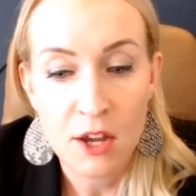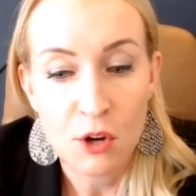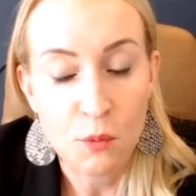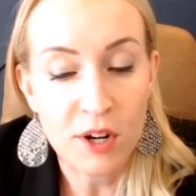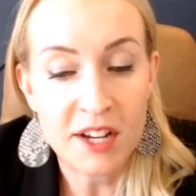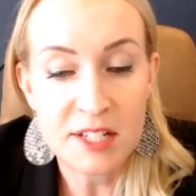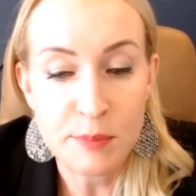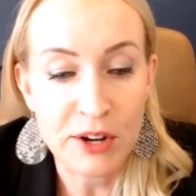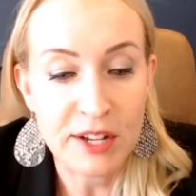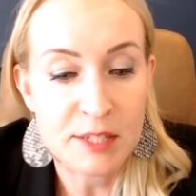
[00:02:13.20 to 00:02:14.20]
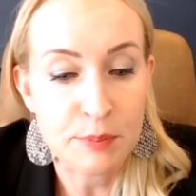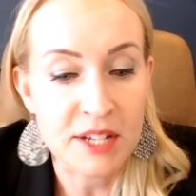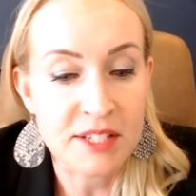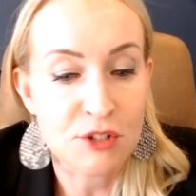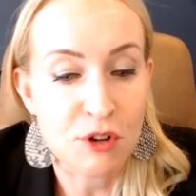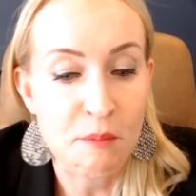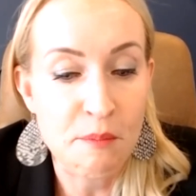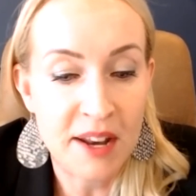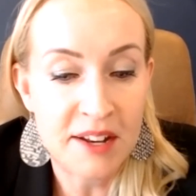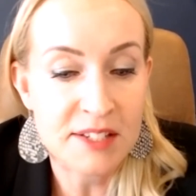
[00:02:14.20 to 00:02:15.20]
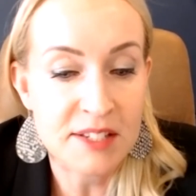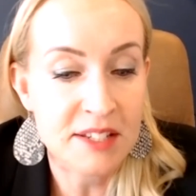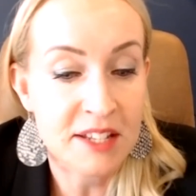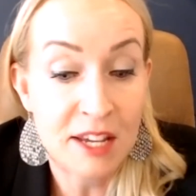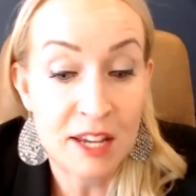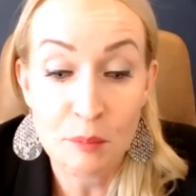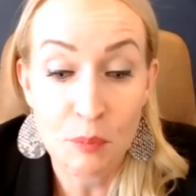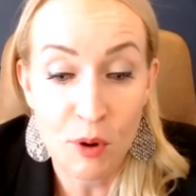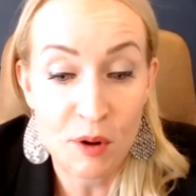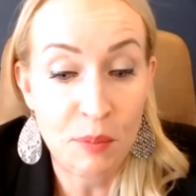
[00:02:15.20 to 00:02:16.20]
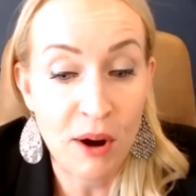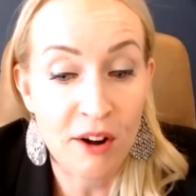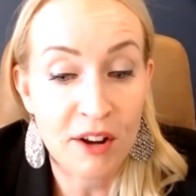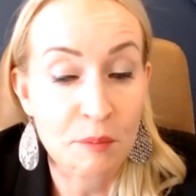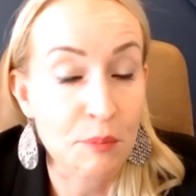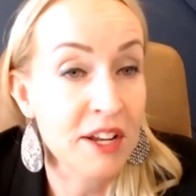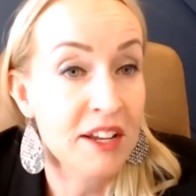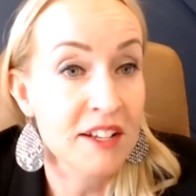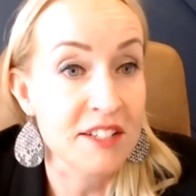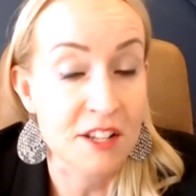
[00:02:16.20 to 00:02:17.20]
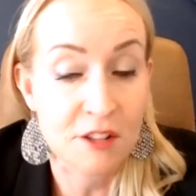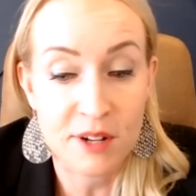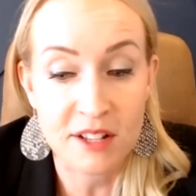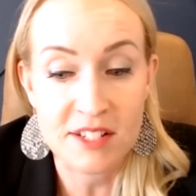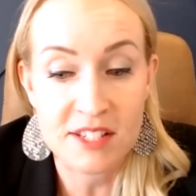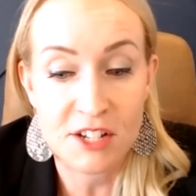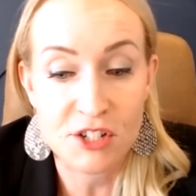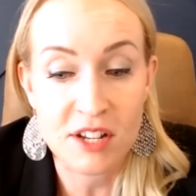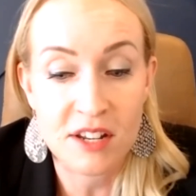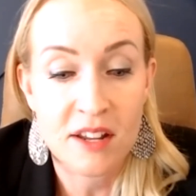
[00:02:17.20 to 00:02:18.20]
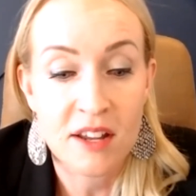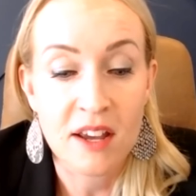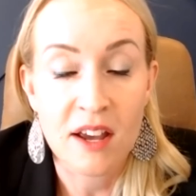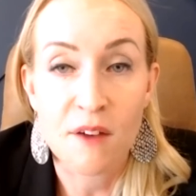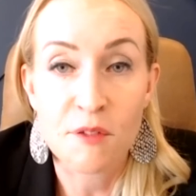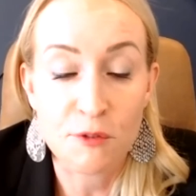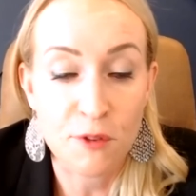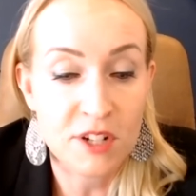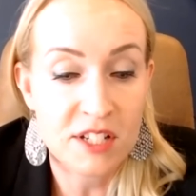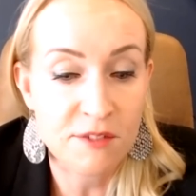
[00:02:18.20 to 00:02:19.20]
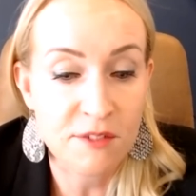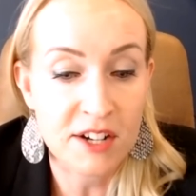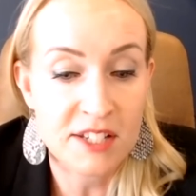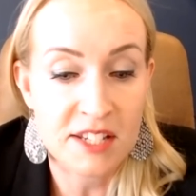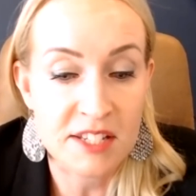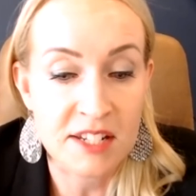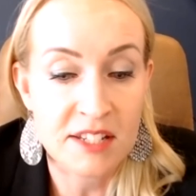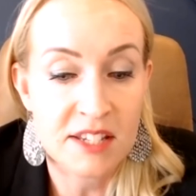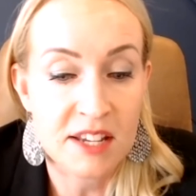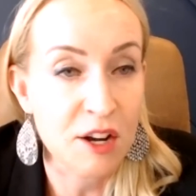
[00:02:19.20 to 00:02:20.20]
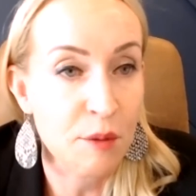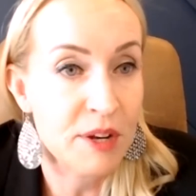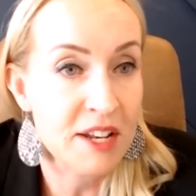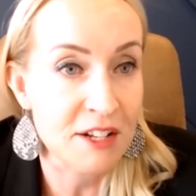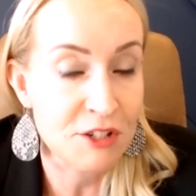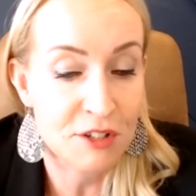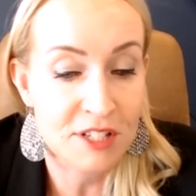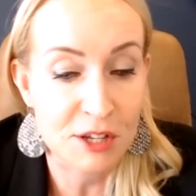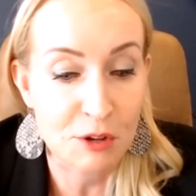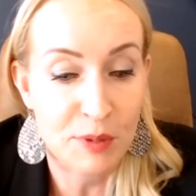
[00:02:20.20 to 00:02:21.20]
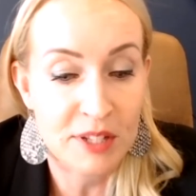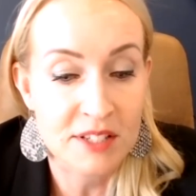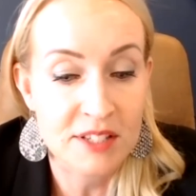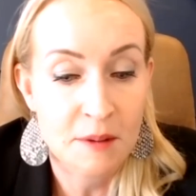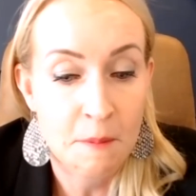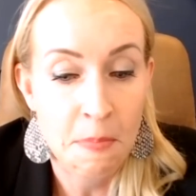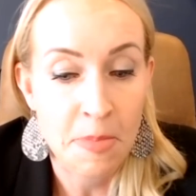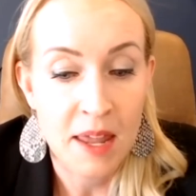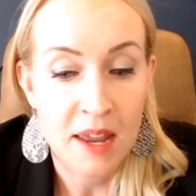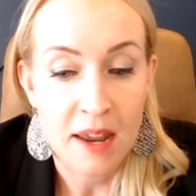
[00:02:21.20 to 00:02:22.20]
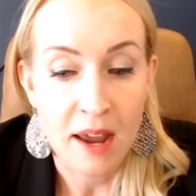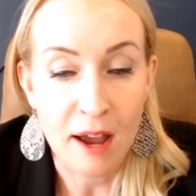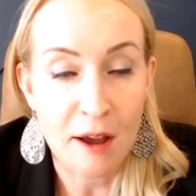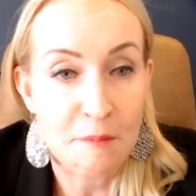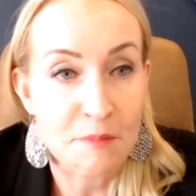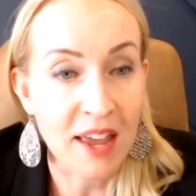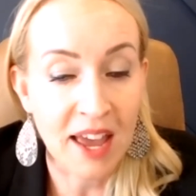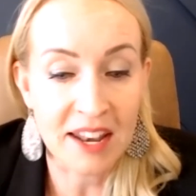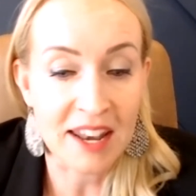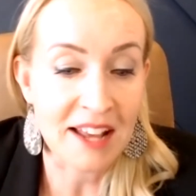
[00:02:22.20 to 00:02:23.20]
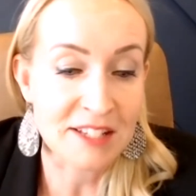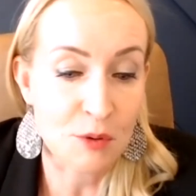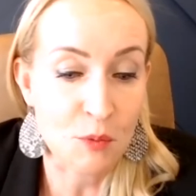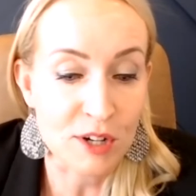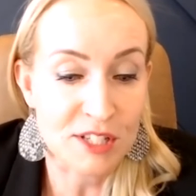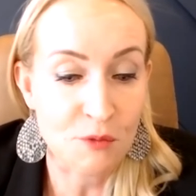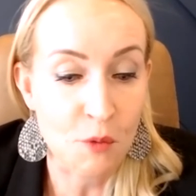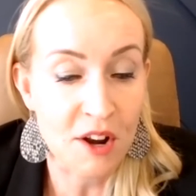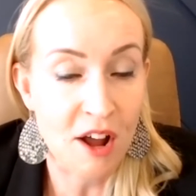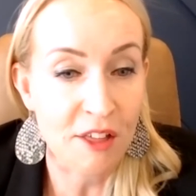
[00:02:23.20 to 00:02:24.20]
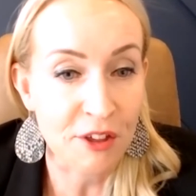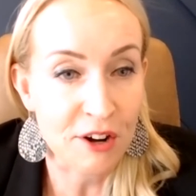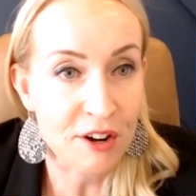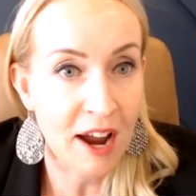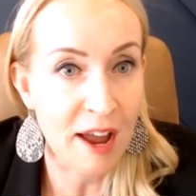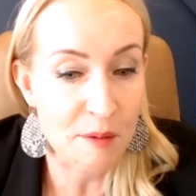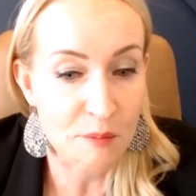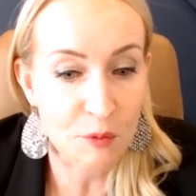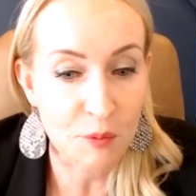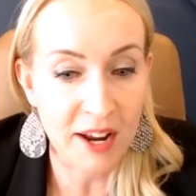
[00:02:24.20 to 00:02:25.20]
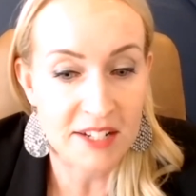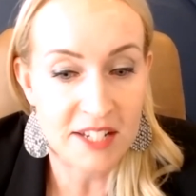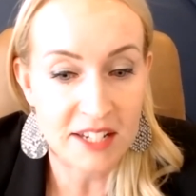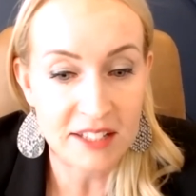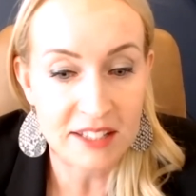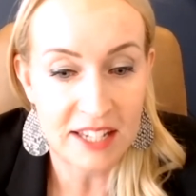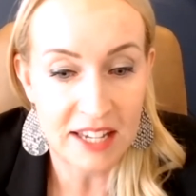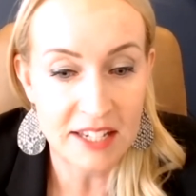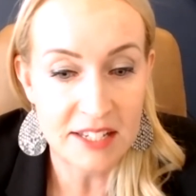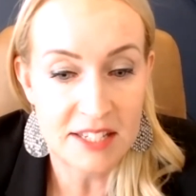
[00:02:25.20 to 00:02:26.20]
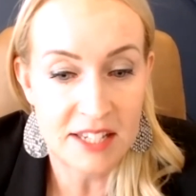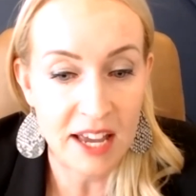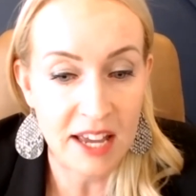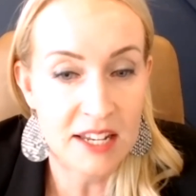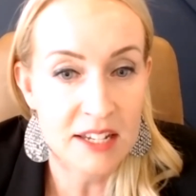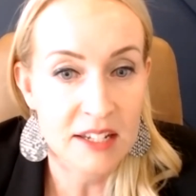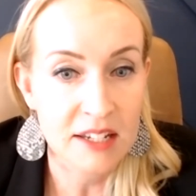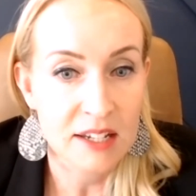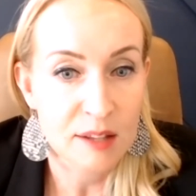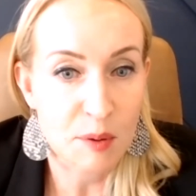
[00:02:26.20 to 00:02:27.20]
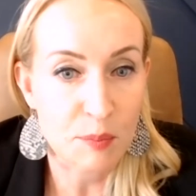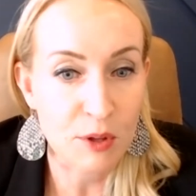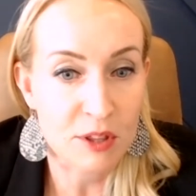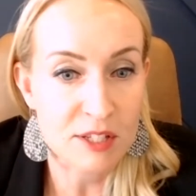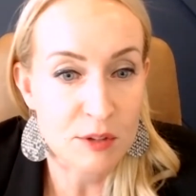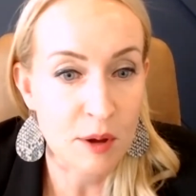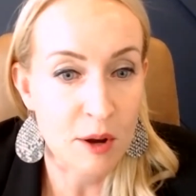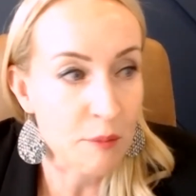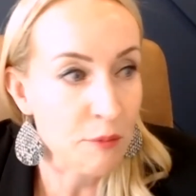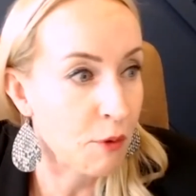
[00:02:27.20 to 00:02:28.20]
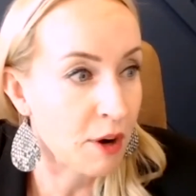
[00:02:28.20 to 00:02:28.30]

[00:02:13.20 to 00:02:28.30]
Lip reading: Work experience plays a tremendously important part in bringing us to the realization of the fullness of our existence and our potential as humans. And as the words of one author, Randy Lee, said, let me pull this quote up for